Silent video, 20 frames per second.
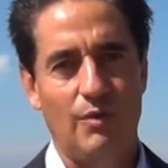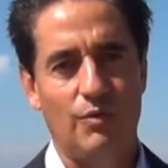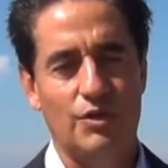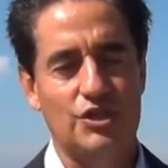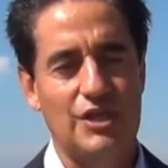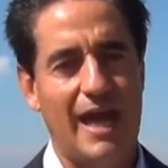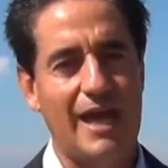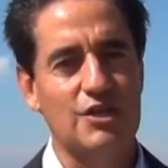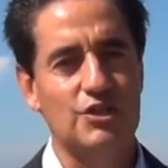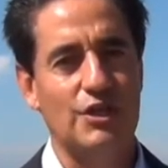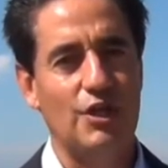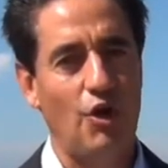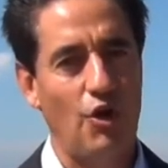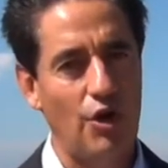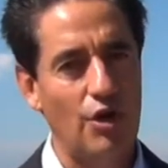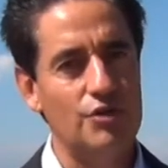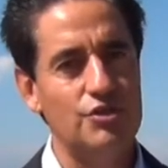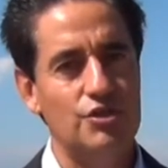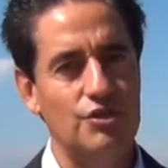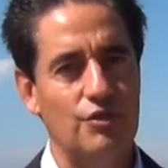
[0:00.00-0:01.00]
which actually
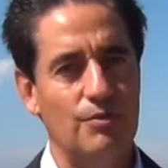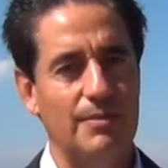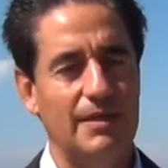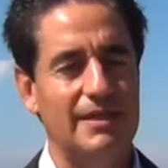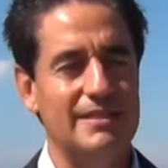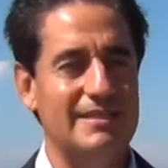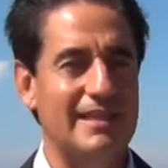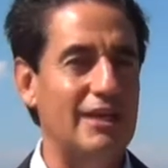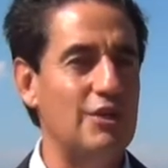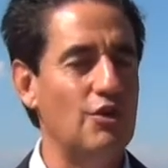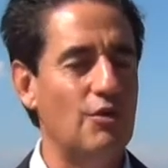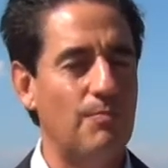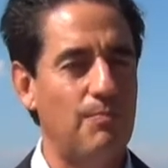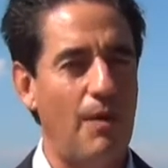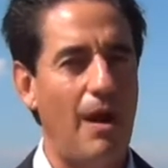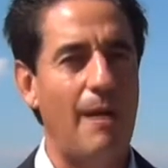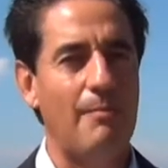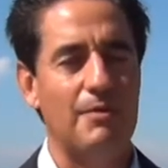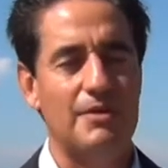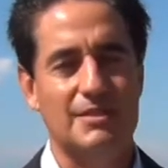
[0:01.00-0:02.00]
hurts you because then your
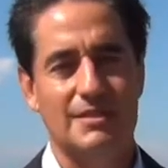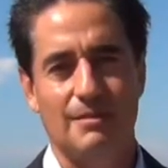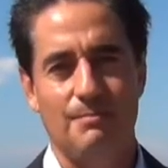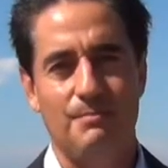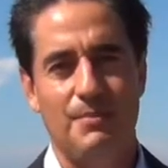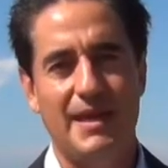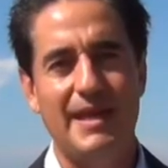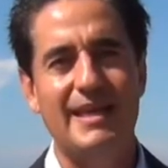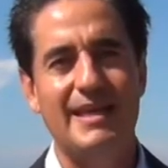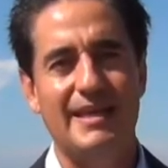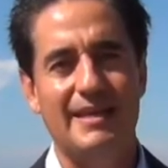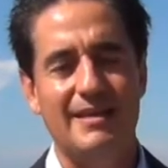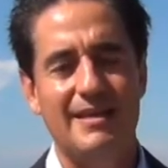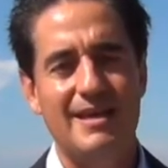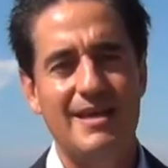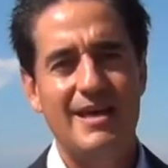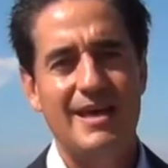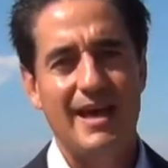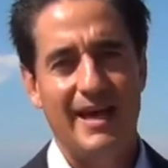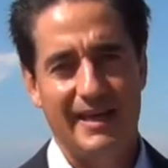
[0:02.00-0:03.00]
property is competing
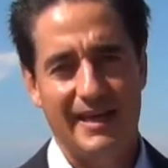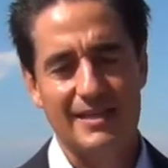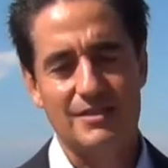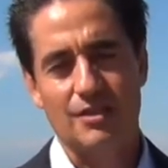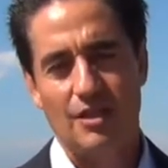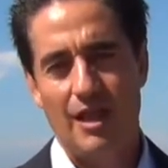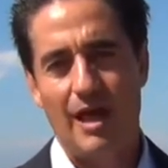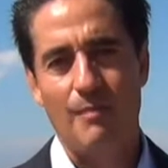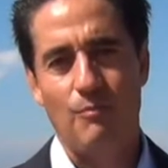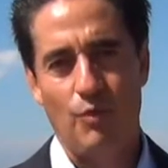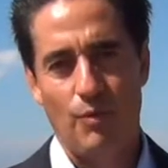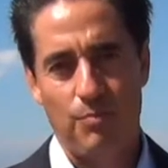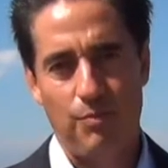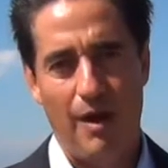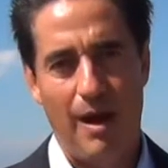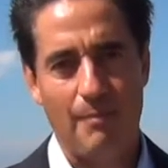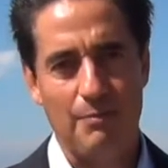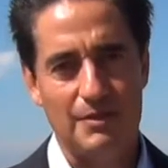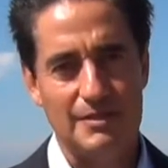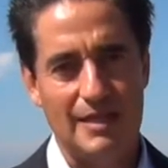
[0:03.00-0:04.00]
against a lot more
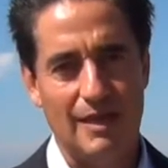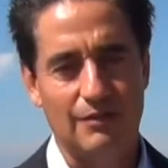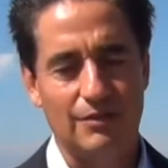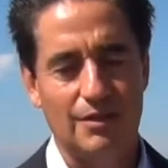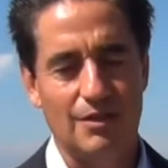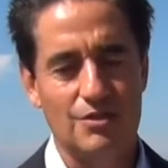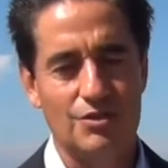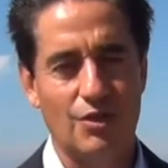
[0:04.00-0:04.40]
properties out there.